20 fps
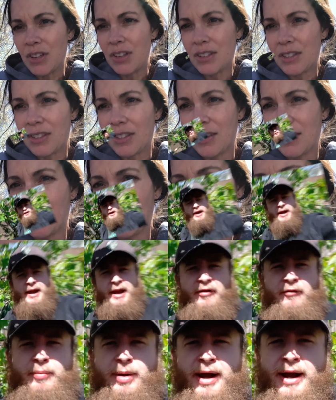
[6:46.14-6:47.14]
This tree I
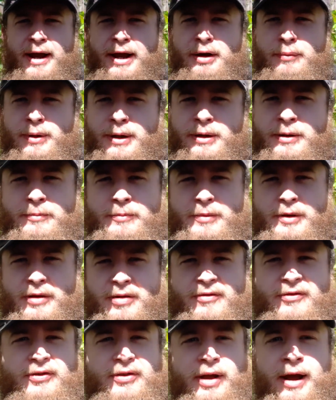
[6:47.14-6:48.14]
have behind me is
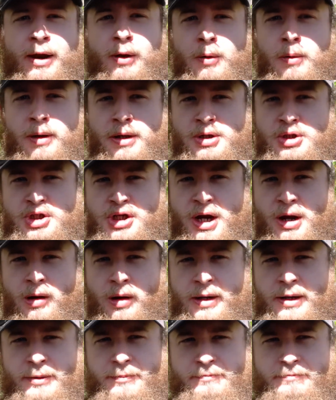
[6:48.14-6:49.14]
a flowering
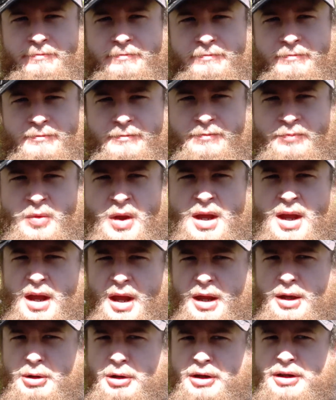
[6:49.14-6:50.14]
cherry.
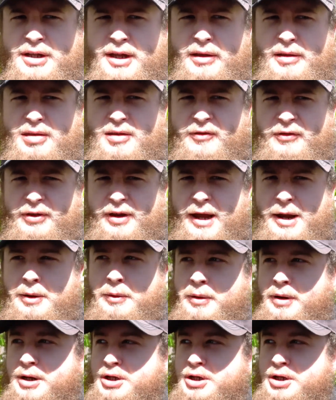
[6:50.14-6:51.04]
You could tell it's a flowering